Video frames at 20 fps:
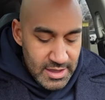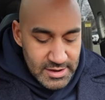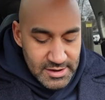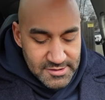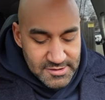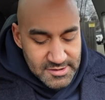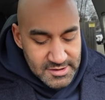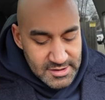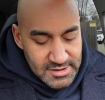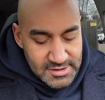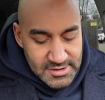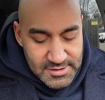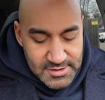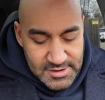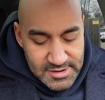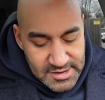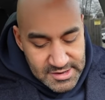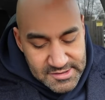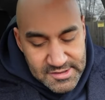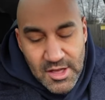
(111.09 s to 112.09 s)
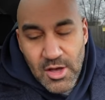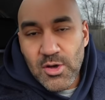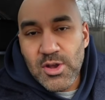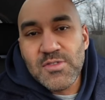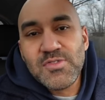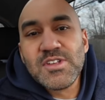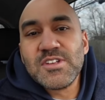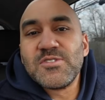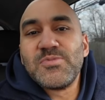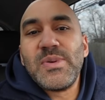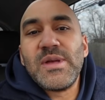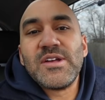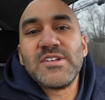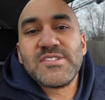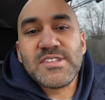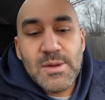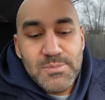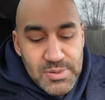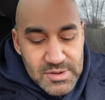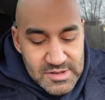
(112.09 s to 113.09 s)
this is a whole different
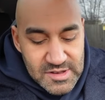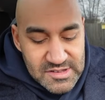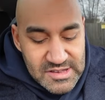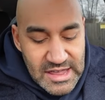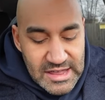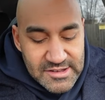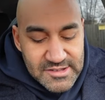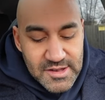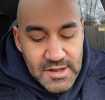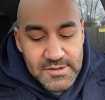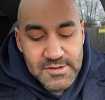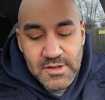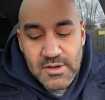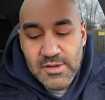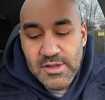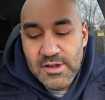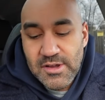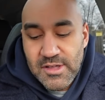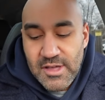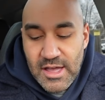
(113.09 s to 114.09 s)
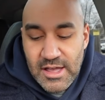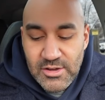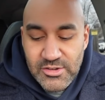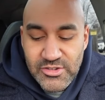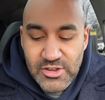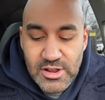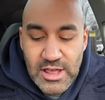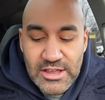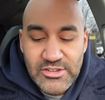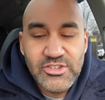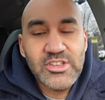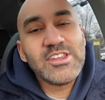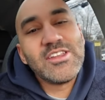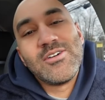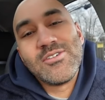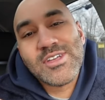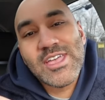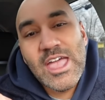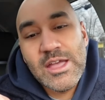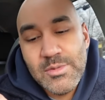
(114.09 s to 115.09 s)
experience. I put this hot sauce on here, y'all. I should have it
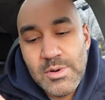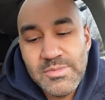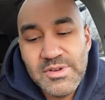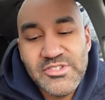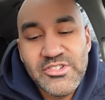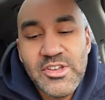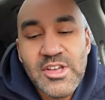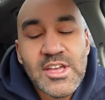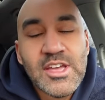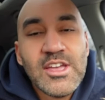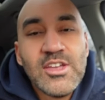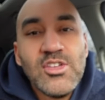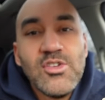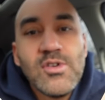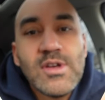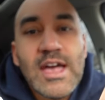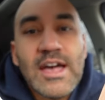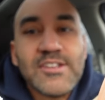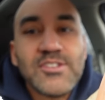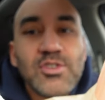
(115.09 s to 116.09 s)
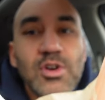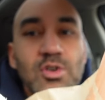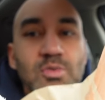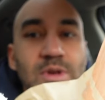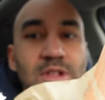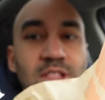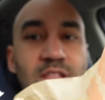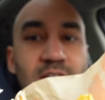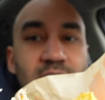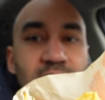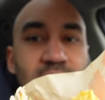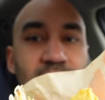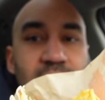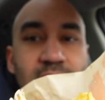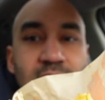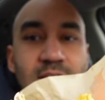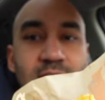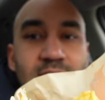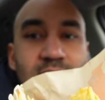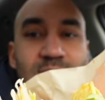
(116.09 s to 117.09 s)
on camera, but you guys know what we're looking at.